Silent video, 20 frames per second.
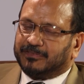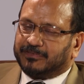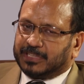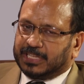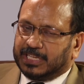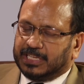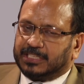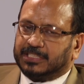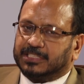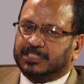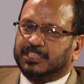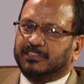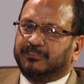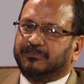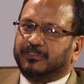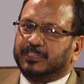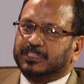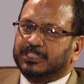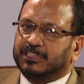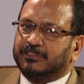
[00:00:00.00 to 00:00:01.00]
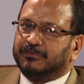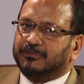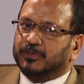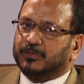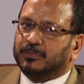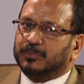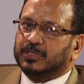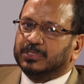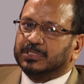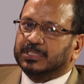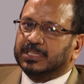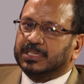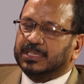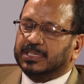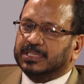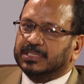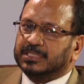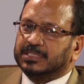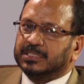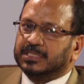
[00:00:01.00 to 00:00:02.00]
of things. The first and foremost
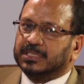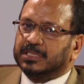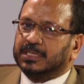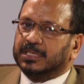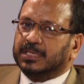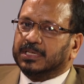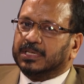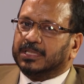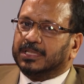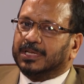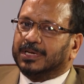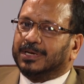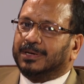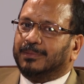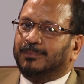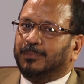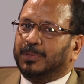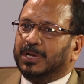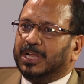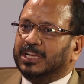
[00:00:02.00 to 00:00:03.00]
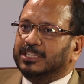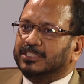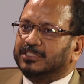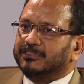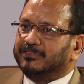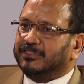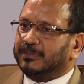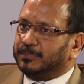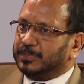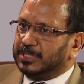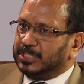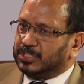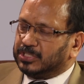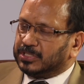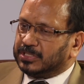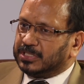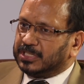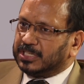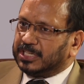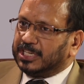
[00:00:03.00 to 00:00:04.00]
thing is the compliance of a
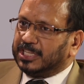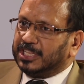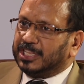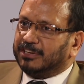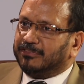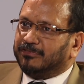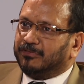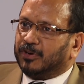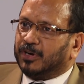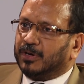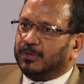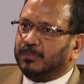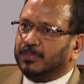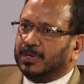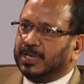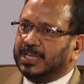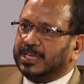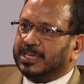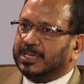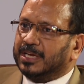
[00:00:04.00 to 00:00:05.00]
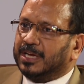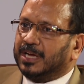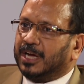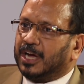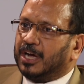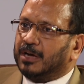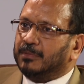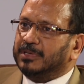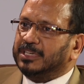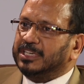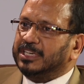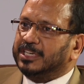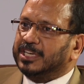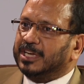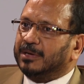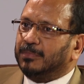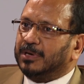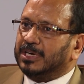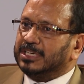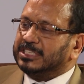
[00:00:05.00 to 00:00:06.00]
patient in the form like how many
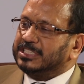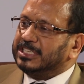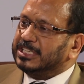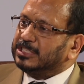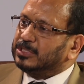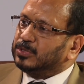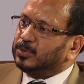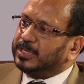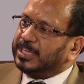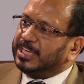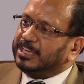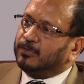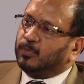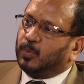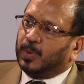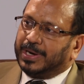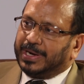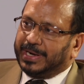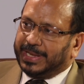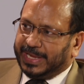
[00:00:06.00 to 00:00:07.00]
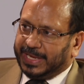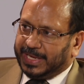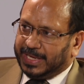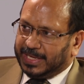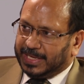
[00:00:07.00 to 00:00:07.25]
tablets he has to take one day.